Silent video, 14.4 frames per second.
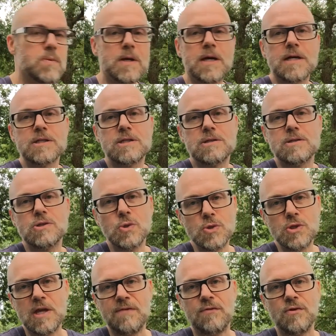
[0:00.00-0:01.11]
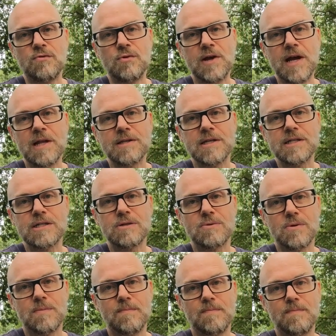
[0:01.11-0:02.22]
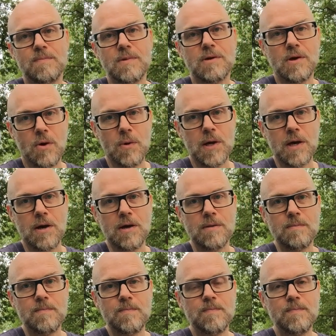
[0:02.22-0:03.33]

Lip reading: we got two different realities going on.